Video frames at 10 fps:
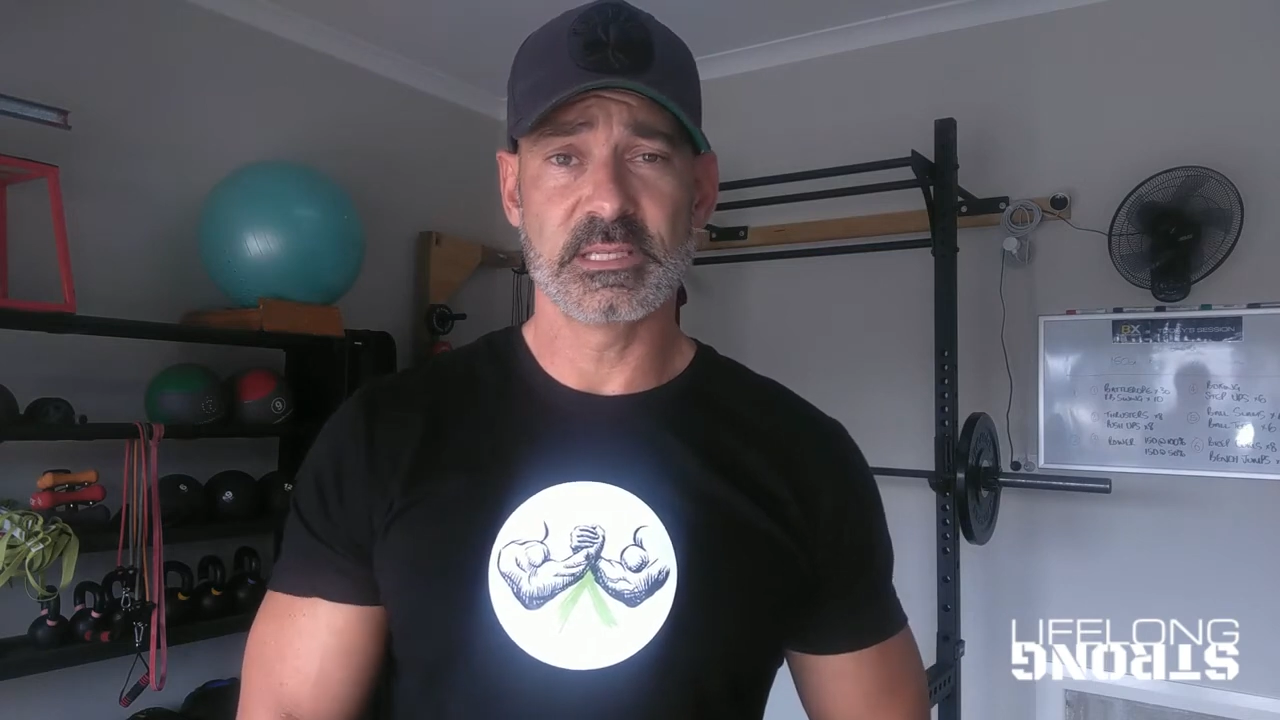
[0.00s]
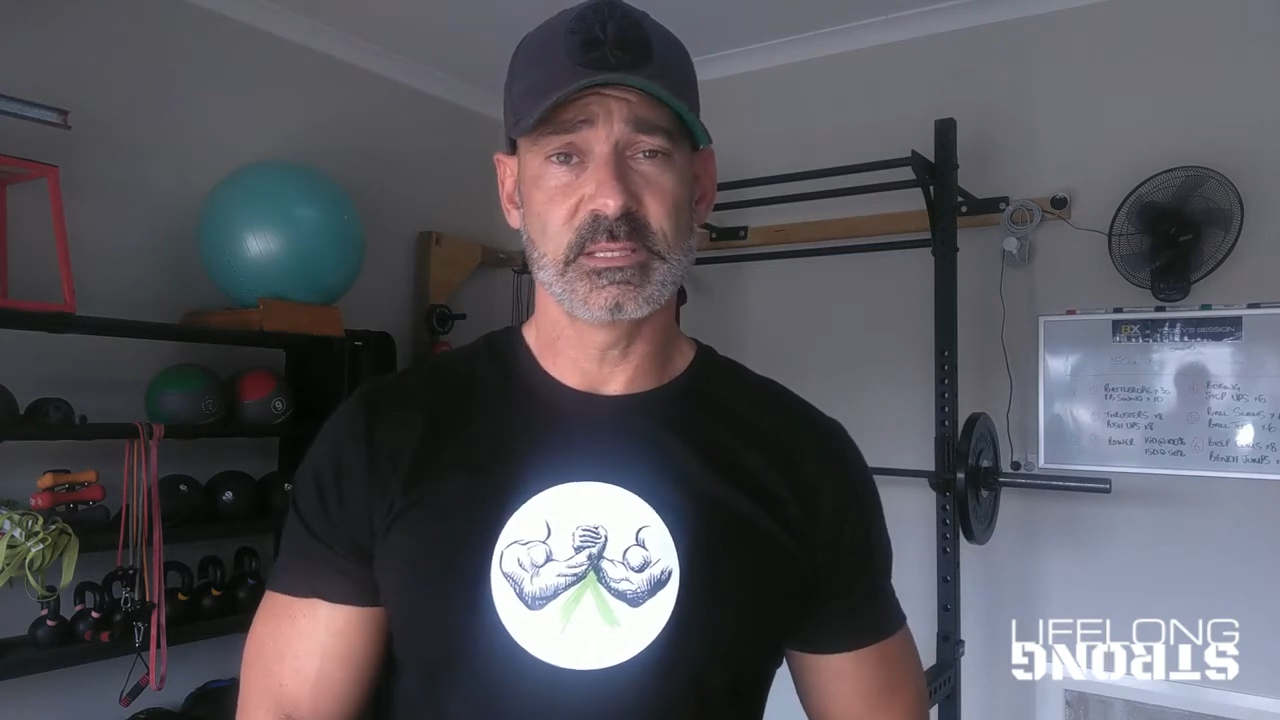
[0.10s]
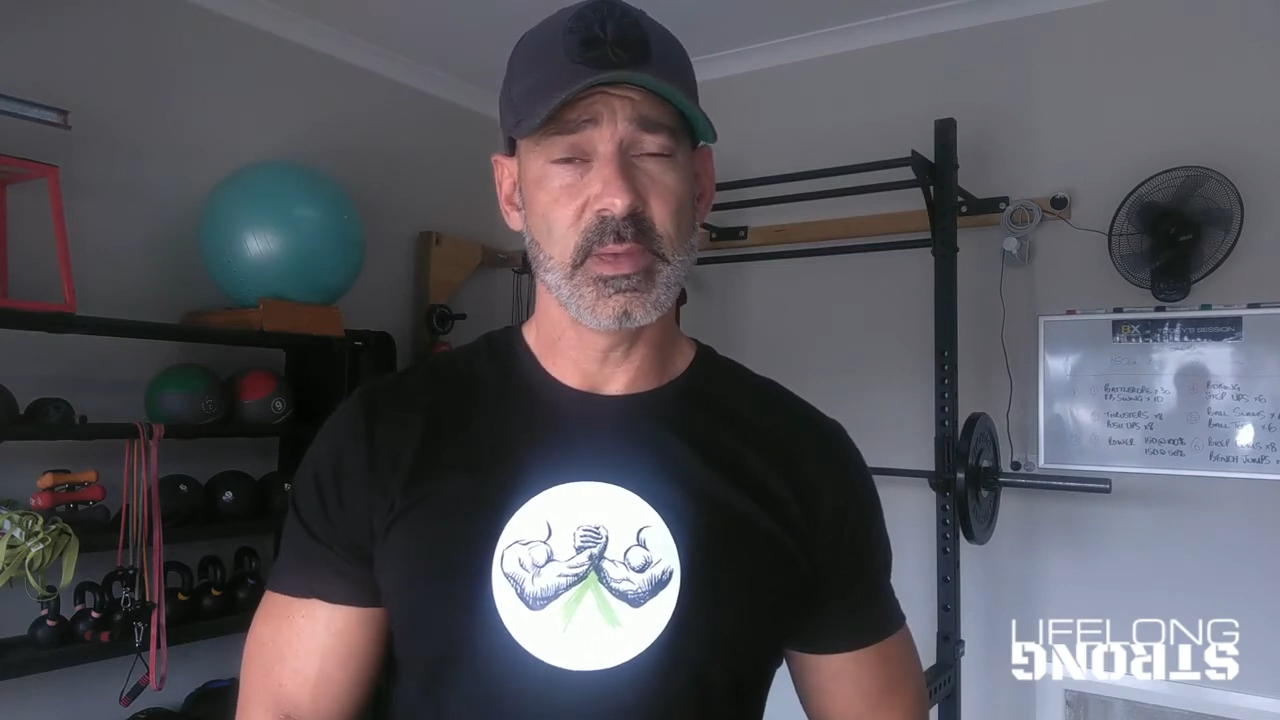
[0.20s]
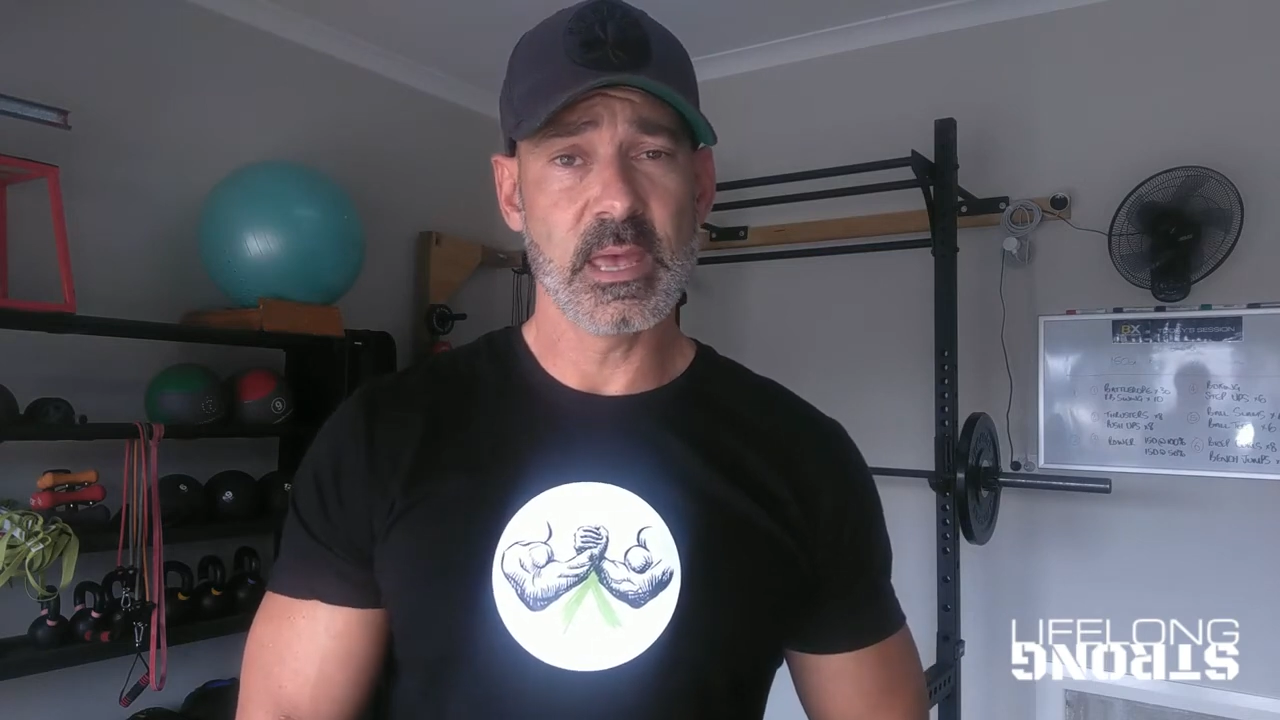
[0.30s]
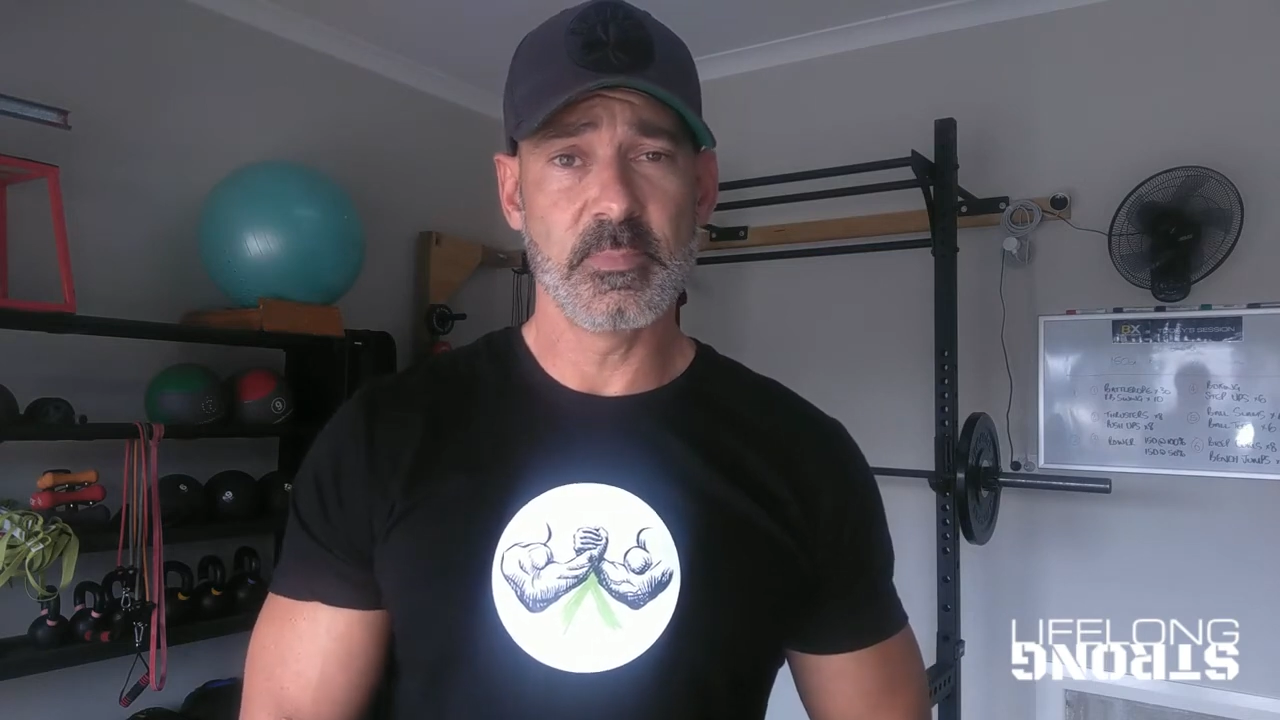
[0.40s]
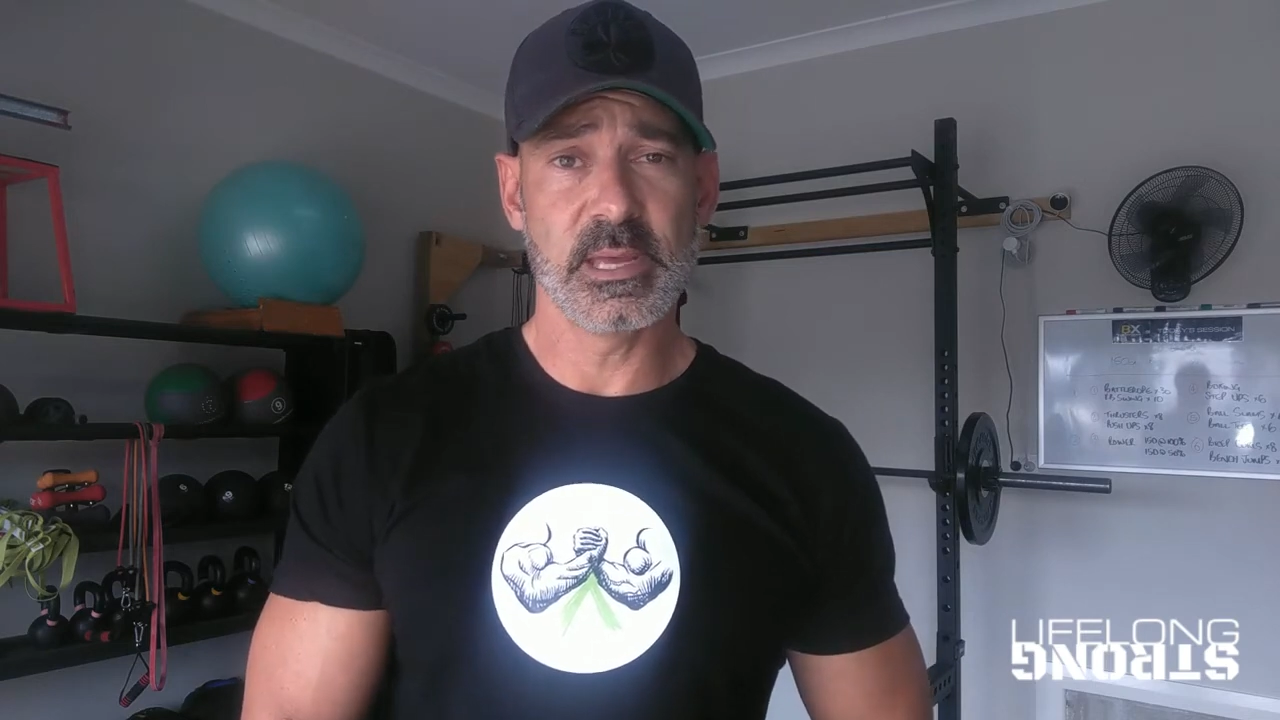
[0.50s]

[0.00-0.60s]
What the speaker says: spare